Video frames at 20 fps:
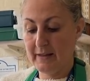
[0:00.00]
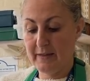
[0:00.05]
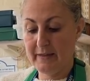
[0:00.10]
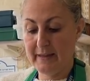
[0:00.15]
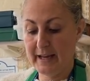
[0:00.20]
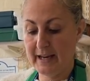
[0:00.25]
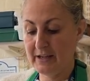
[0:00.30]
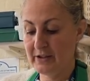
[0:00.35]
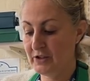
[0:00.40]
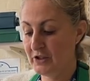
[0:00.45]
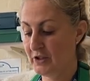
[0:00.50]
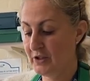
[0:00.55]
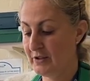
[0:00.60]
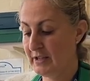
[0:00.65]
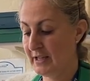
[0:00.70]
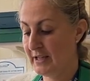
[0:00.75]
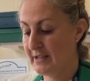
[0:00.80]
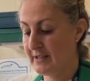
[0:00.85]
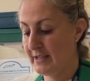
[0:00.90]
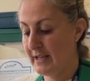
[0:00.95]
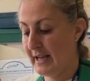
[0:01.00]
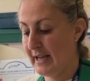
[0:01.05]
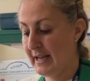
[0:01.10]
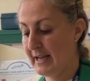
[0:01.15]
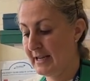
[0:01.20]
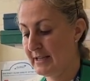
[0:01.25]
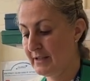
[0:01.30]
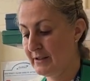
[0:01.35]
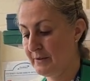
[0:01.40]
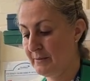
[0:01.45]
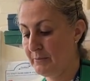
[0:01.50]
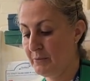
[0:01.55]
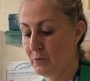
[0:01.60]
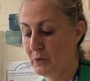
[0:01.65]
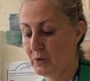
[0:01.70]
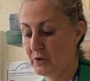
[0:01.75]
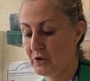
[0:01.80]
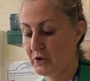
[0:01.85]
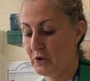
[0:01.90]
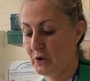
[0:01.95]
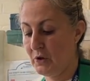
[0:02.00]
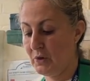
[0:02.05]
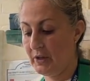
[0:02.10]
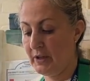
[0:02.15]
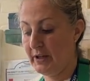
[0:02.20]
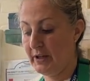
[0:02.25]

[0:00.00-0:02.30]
then you need to add more stock.